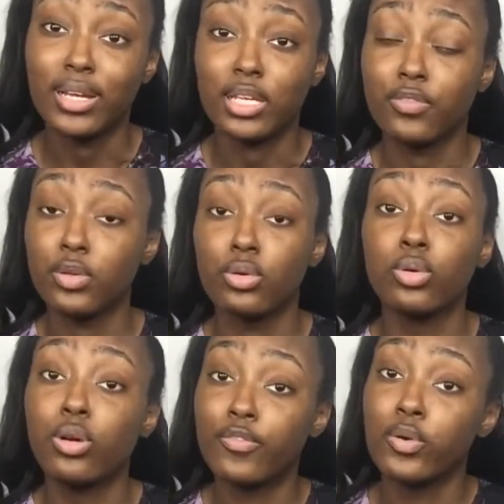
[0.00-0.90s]
Like if you were
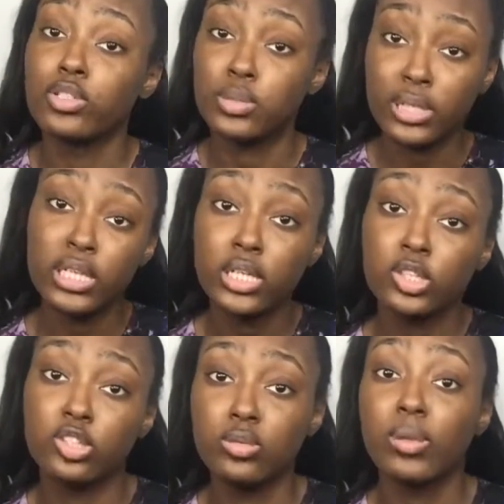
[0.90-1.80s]
going for a
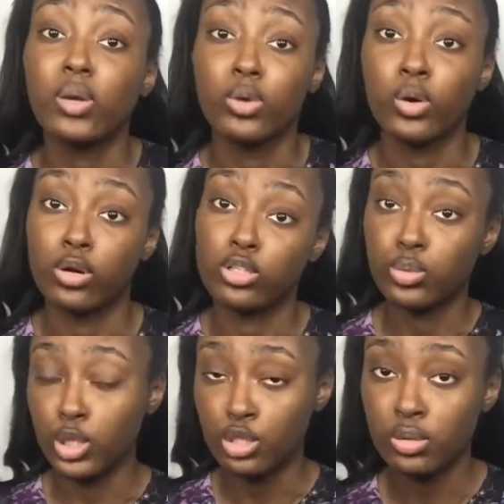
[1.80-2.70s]
20-inch, you may want to order a
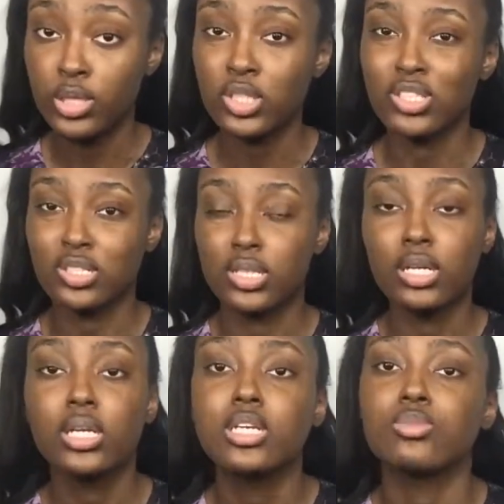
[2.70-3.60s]
22-inch. You just
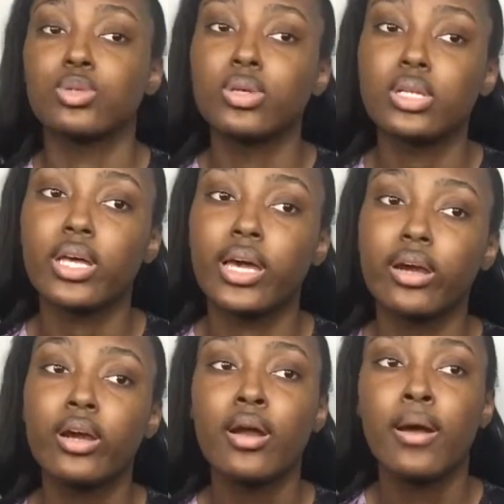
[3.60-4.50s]
cut the ends when you get the
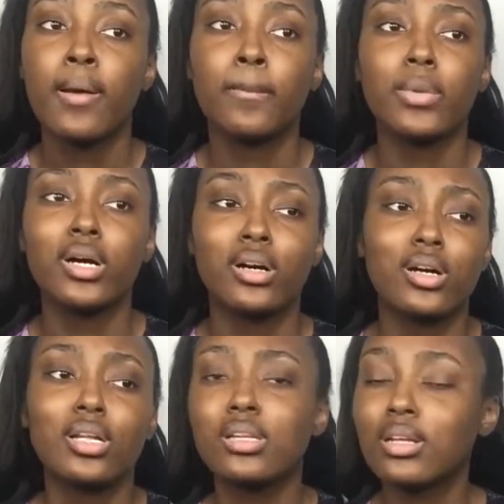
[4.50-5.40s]
hair.
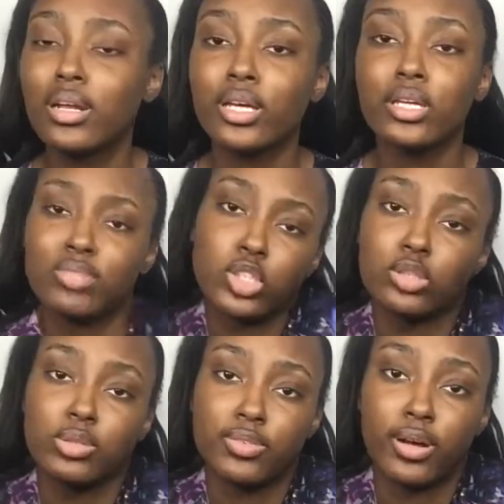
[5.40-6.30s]
But other than that, you
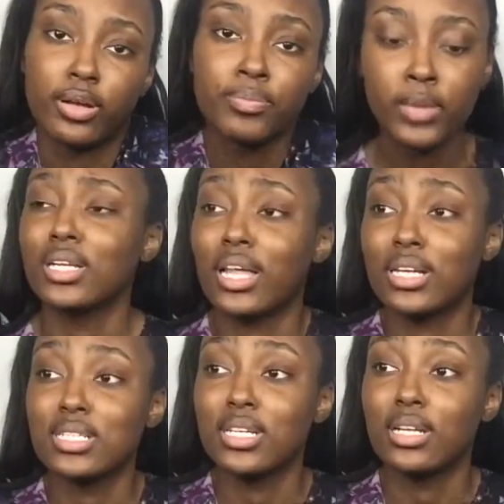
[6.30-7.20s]
should be fine.
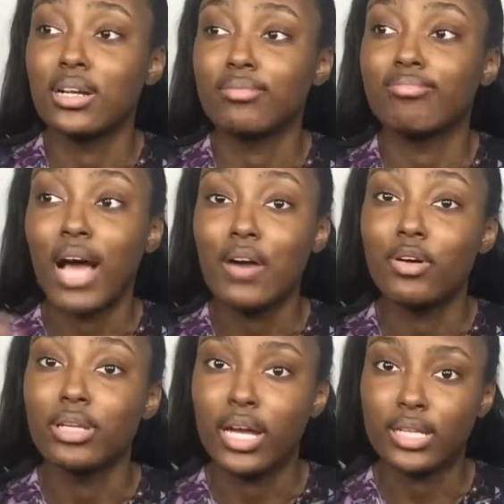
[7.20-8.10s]
Like I said, I've
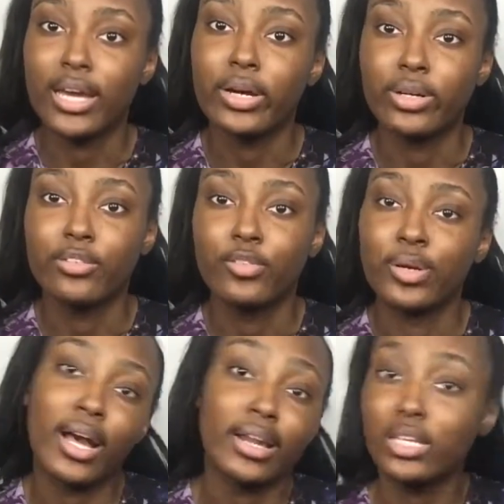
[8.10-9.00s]
only had the hair in
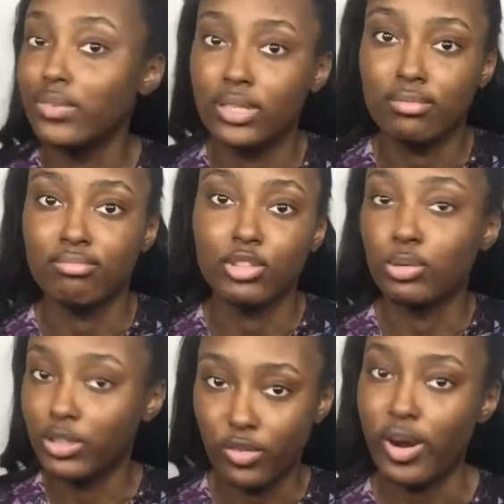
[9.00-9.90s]
for not even
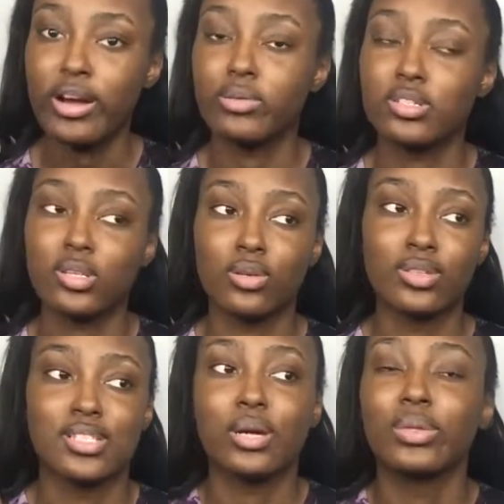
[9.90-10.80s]
24 hours, so
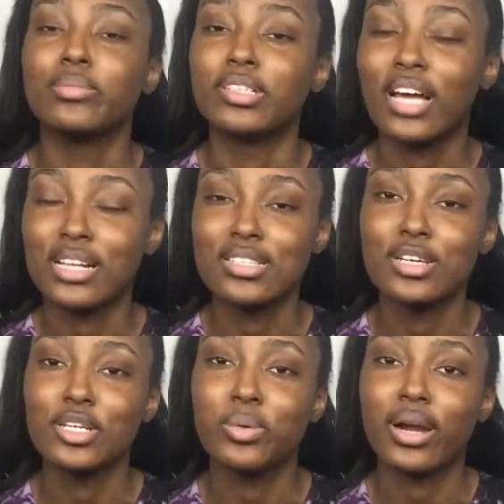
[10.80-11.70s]
it's not really much I can
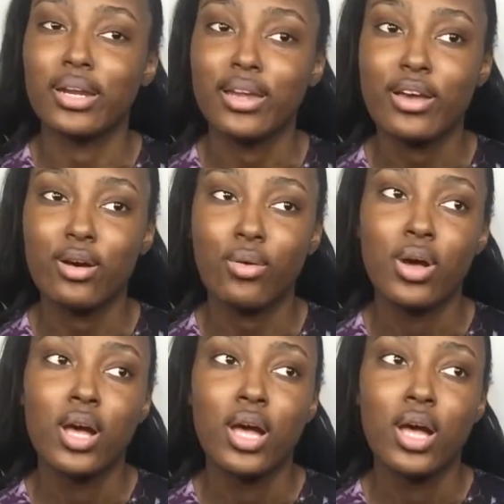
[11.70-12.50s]
tell you right now.